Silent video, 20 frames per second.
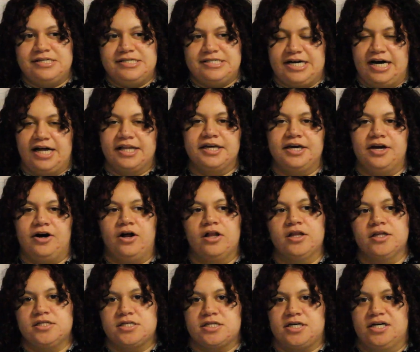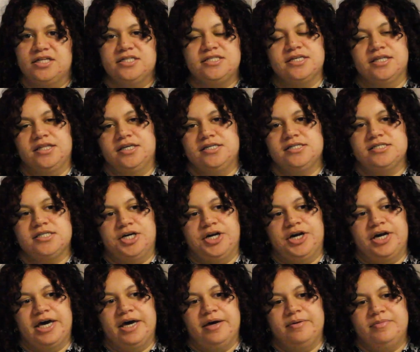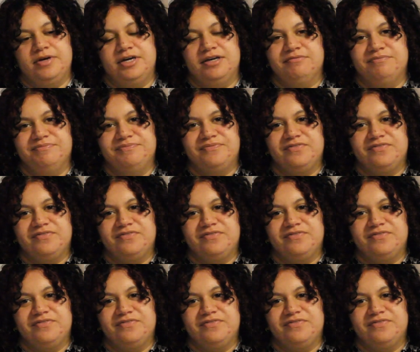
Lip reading: Tally Hall is constantly staring at me,